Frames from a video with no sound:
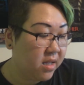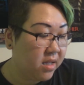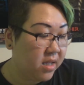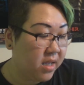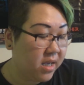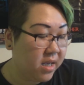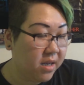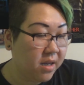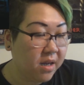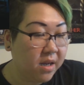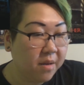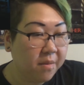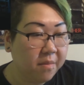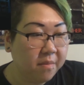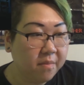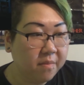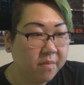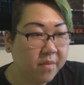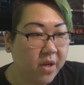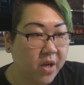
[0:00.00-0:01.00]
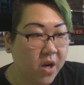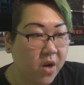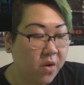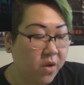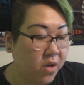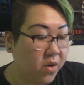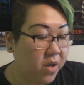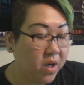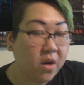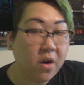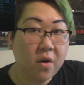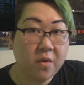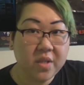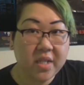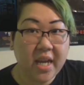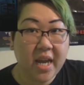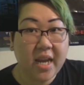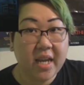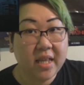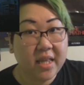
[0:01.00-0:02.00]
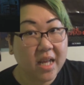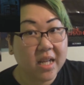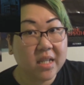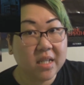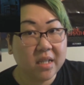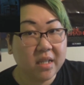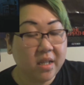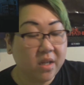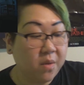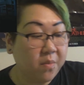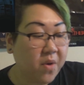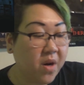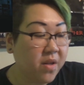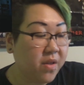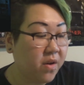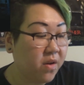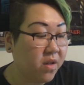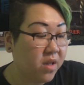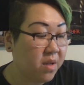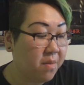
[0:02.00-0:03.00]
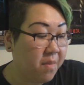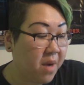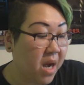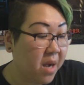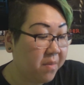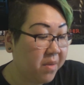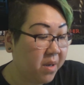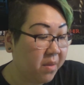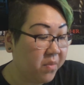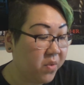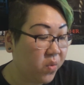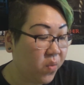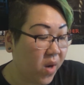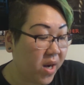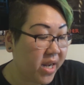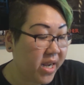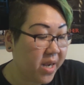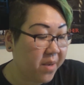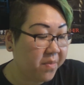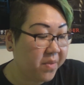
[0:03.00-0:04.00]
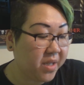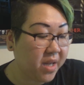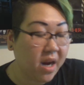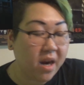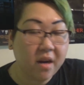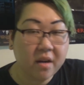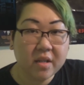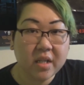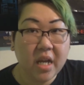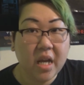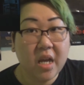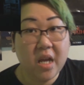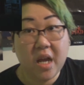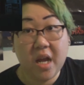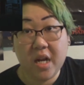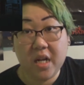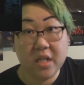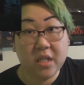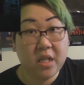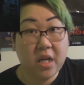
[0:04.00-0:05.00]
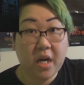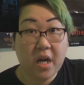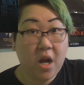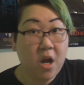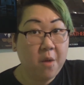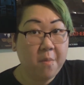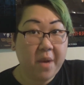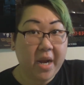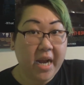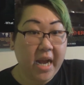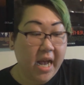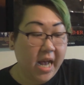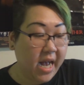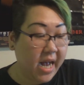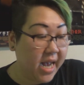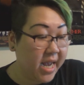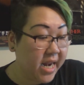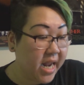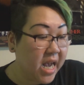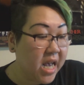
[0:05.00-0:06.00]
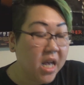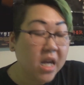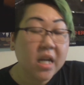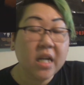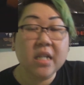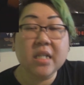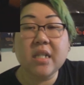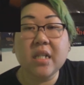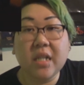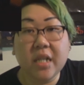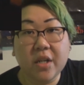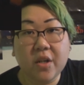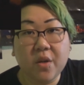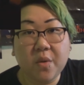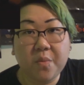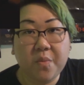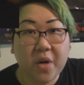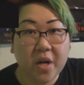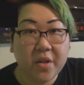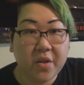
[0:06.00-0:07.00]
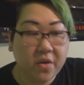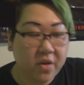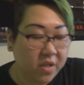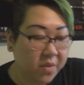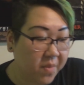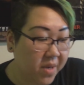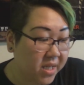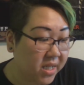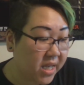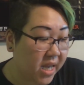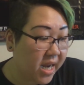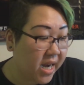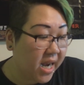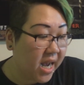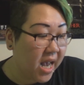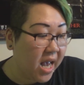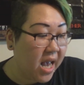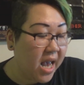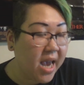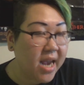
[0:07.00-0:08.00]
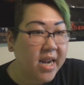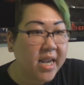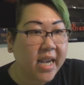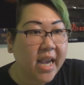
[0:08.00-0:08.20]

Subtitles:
you hear Jose, that's the little brother. The mom comes running upstairs, and it's like, oh my god, because the little brother is missing. And